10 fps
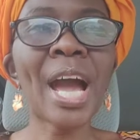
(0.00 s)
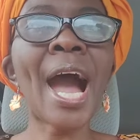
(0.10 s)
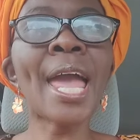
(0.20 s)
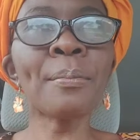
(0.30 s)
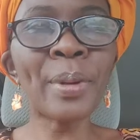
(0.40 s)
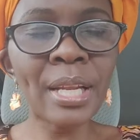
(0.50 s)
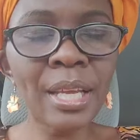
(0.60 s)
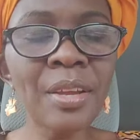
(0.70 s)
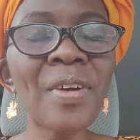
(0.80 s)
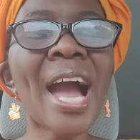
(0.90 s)
I
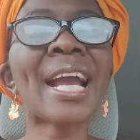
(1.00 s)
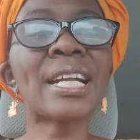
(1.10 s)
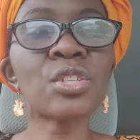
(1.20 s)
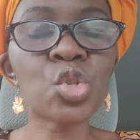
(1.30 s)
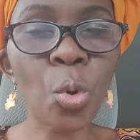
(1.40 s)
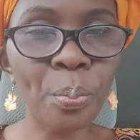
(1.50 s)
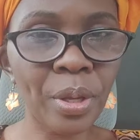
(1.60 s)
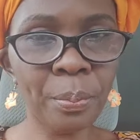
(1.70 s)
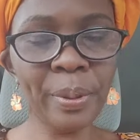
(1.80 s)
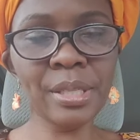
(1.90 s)
believe I can stop
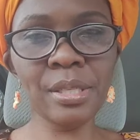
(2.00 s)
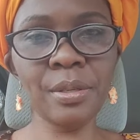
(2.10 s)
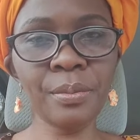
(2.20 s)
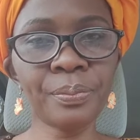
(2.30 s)
being petty.